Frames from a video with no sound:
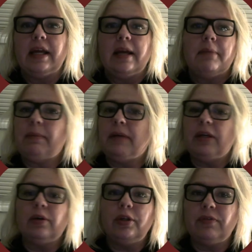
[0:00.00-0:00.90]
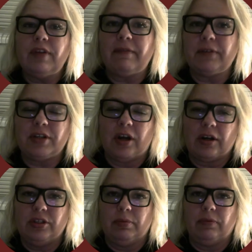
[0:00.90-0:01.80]
maybe who you've never talked
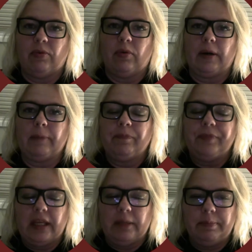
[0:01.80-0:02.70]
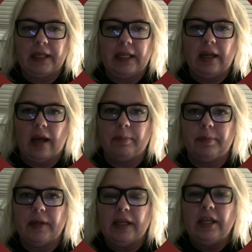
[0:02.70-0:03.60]
to before, can pick it up,
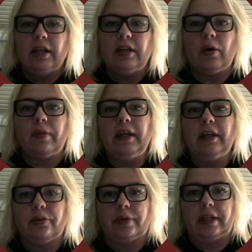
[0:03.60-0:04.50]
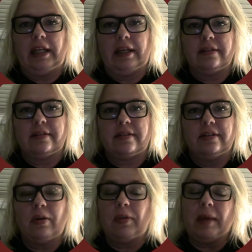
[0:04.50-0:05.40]
know the ingredients,
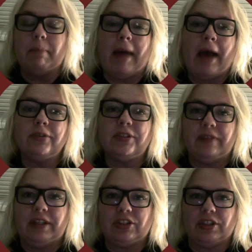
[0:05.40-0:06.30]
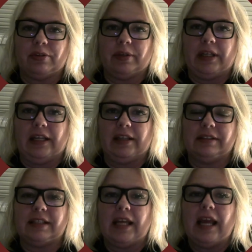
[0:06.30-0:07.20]
know the amount of each
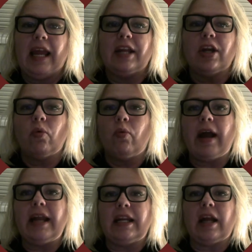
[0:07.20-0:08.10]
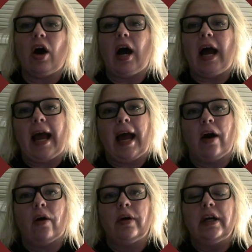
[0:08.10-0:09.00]
ingredient, and know when and
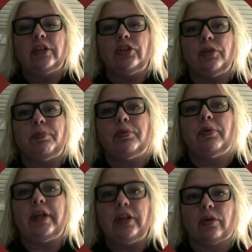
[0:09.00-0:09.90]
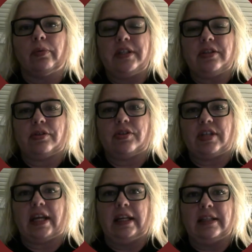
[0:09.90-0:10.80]
how to put your research
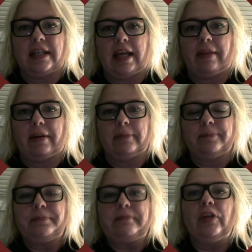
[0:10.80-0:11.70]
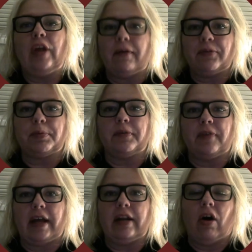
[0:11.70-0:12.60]
study together. You have to
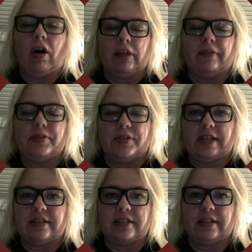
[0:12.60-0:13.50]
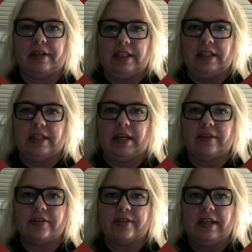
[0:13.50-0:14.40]
provide all of those necessary
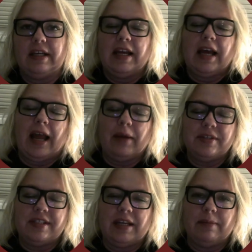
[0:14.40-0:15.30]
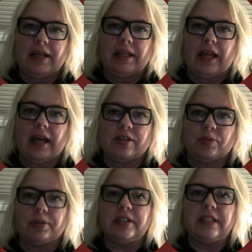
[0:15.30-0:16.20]
details. I always say to my class,
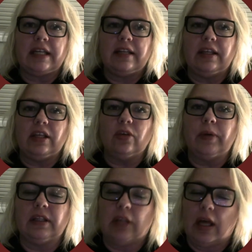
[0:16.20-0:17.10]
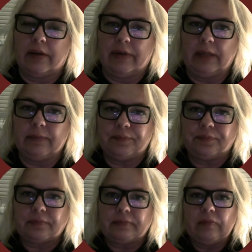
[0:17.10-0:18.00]
pretend that you win the lottery
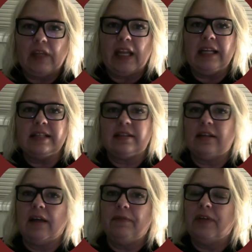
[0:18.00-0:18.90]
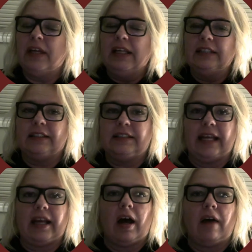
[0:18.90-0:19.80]
and it's enough to
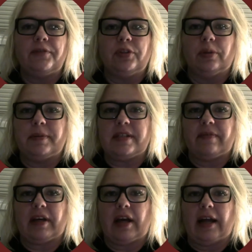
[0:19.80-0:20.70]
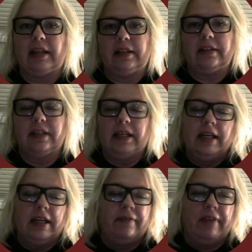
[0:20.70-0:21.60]
take off to a Pacific island,
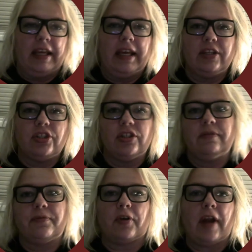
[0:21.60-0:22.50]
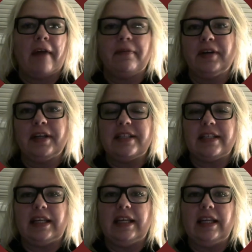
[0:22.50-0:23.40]
vacation forever in
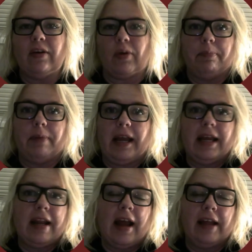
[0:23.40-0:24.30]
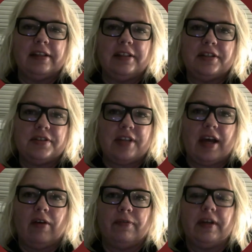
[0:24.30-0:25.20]
Tahiti, or buy an island
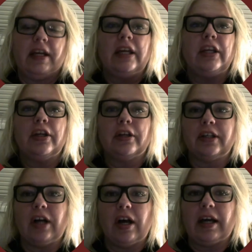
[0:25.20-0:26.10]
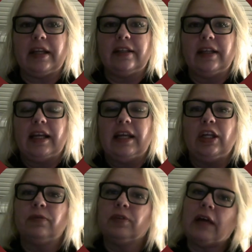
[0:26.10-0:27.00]
yourself. You're gone.
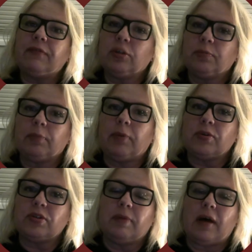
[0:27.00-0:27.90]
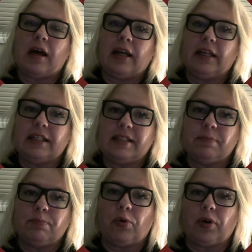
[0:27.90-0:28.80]
You've left your proposal behind. It's
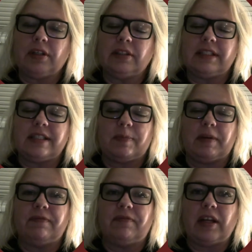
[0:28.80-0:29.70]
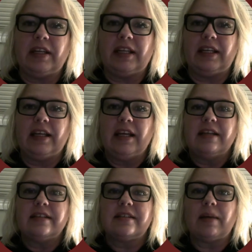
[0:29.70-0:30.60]
important. It's been funded.
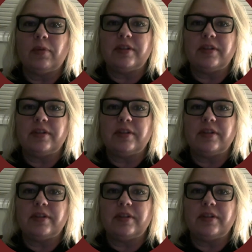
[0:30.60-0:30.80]
Someone's